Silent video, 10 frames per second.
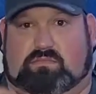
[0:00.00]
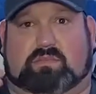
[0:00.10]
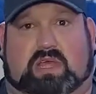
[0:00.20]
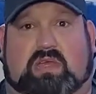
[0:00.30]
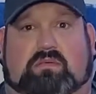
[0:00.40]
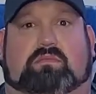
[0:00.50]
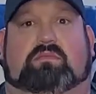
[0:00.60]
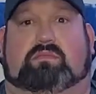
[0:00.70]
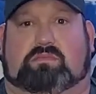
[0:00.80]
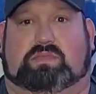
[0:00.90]
Like,
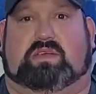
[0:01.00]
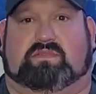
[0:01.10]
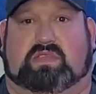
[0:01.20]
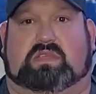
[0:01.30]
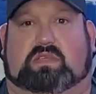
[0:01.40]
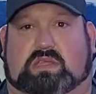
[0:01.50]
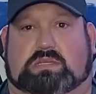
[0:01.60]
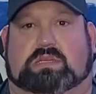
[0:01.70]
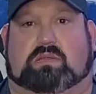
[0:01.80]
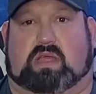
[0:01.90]
definitely
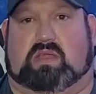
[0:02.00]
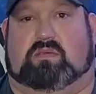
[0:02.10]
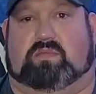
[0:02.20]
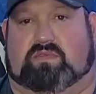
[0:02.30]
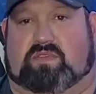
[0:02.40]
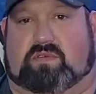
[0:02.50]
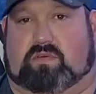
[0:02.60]
consider getting them if you're